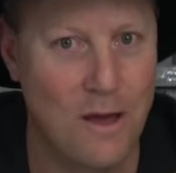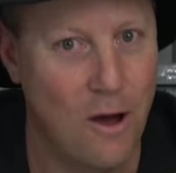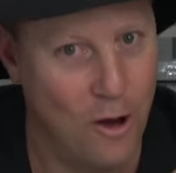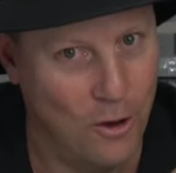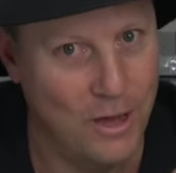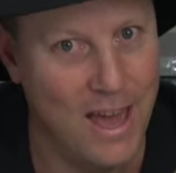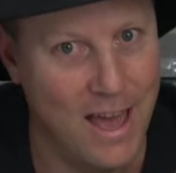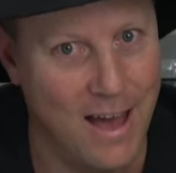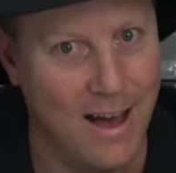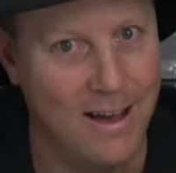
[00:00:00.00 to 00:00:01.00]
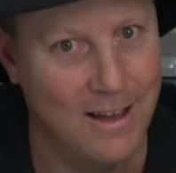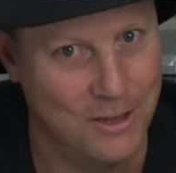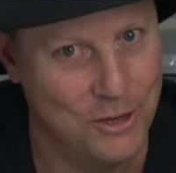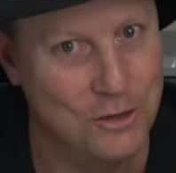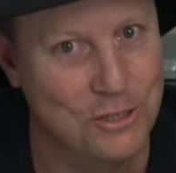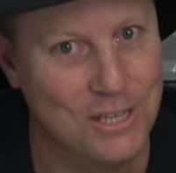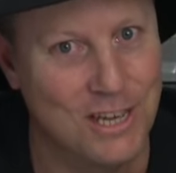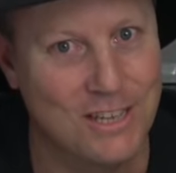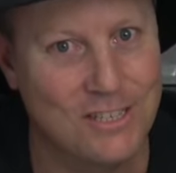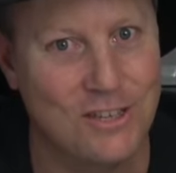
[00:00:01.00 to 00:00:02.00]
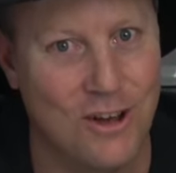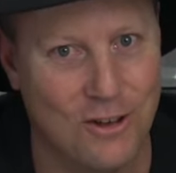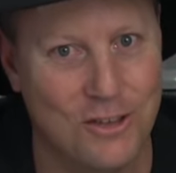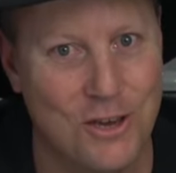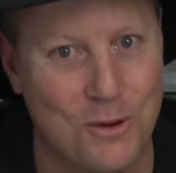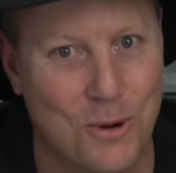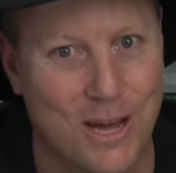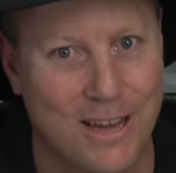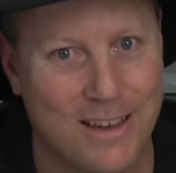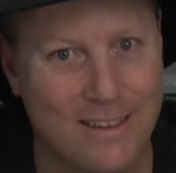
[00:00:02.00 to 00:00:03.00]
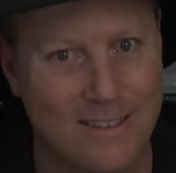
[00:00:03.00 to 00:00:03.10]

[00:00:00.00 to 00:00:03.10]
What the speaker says: Oh yeah, a UCS style U-wing.